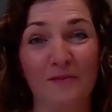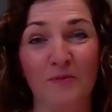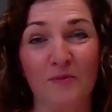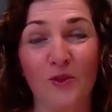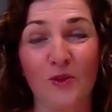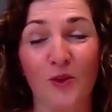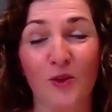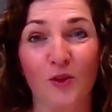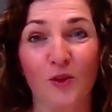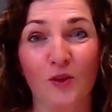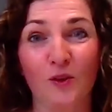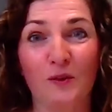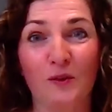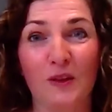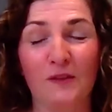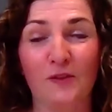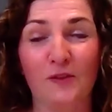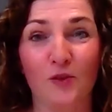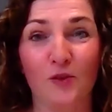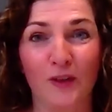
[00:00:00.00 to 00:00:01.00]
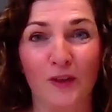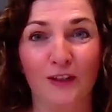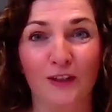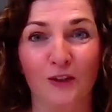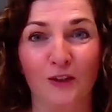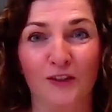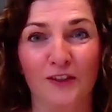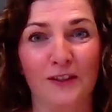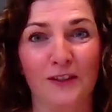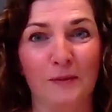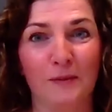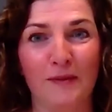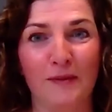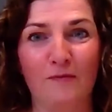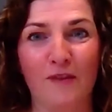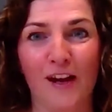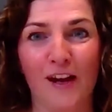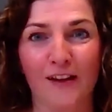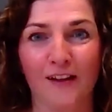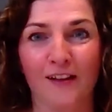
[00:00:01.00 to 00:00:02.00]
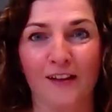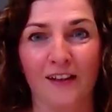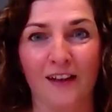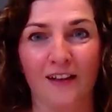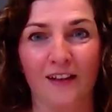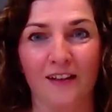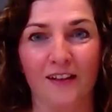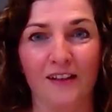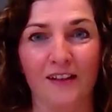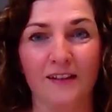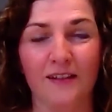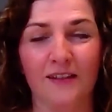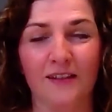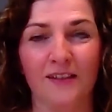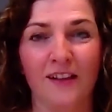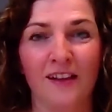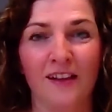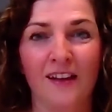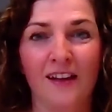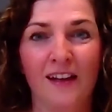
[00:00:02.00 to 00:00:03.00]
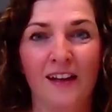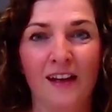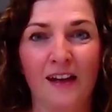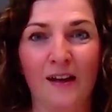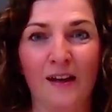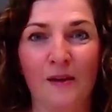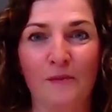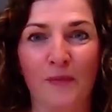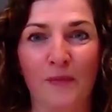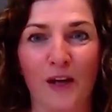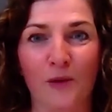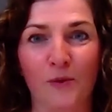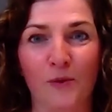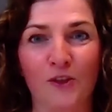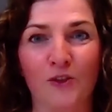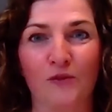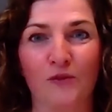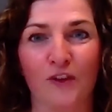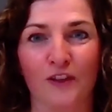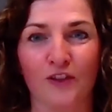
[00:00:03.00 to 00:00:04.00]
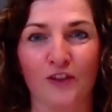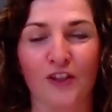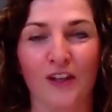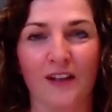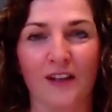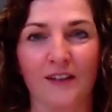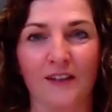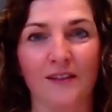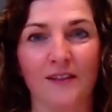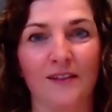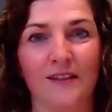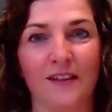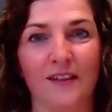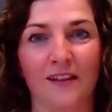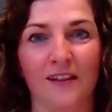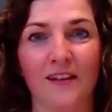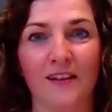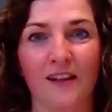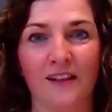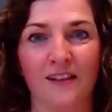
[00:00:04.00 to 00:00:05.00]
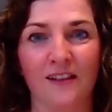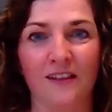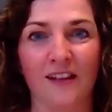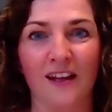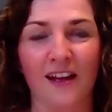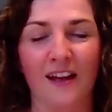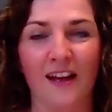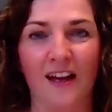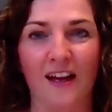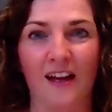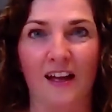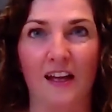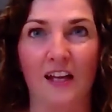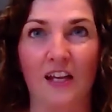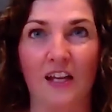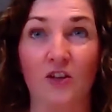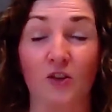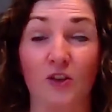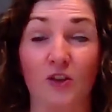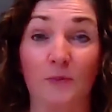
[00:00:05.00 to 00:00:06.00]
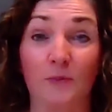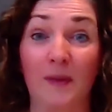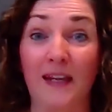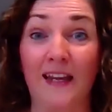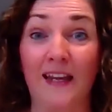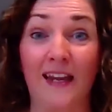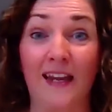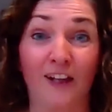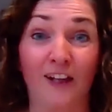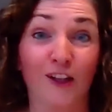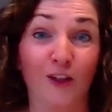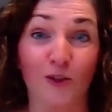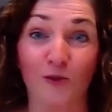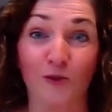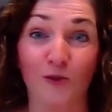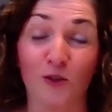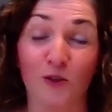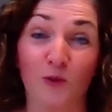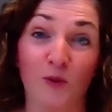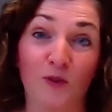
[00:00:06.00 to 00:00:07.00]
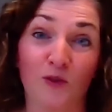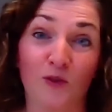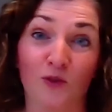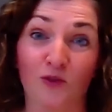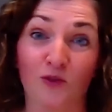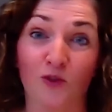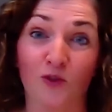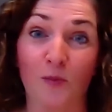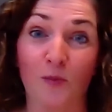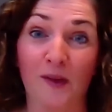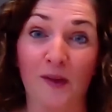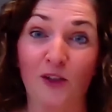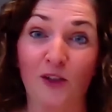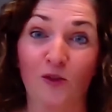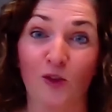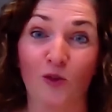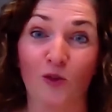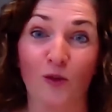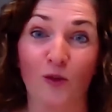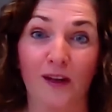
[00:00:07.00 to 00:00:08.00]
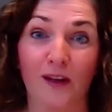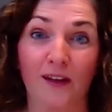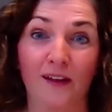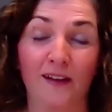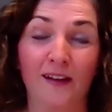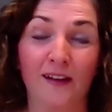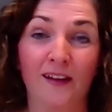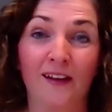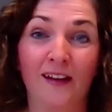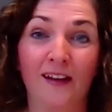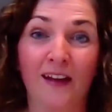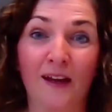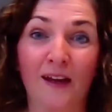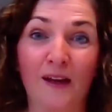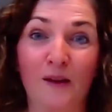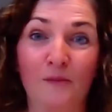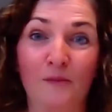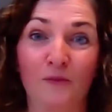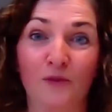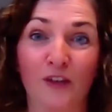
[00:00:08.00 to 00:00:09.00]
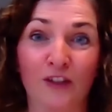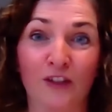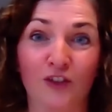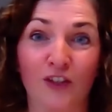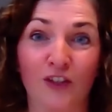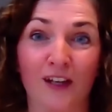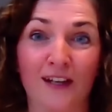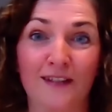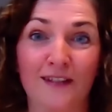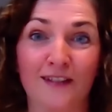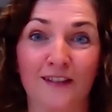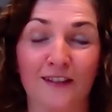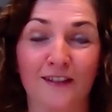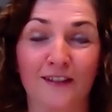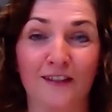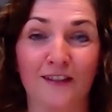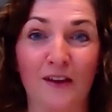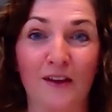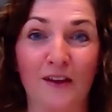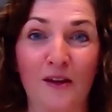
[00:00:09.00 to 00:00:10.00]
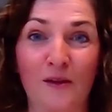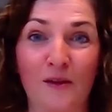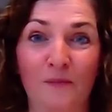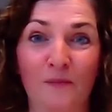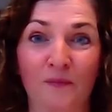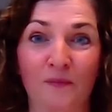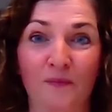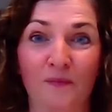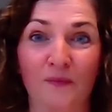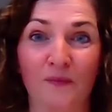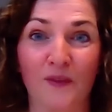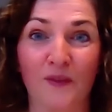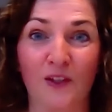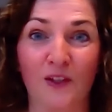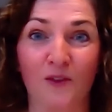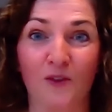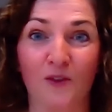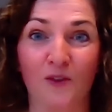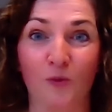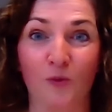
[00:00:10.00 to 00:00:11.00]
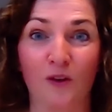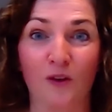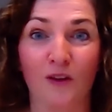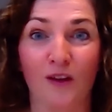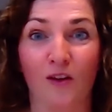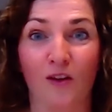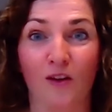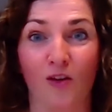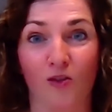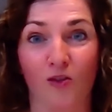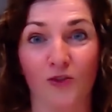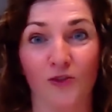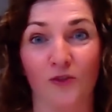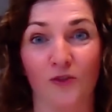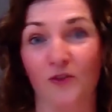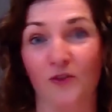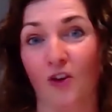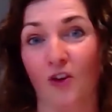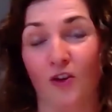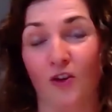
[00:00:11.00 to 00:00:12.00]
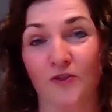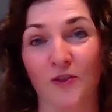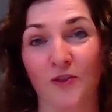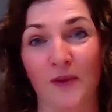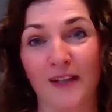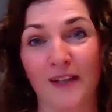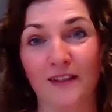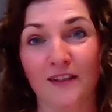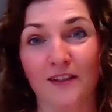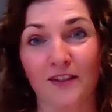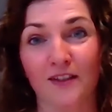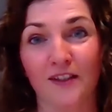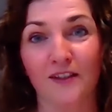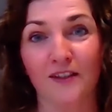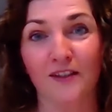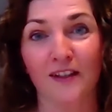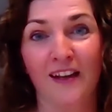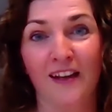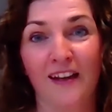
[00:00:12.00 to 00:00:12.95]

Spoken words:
I'm so thrilled to be recognised by Which Franchisee, and, you know, to be included with so many other great franchises, you know, that were also entered.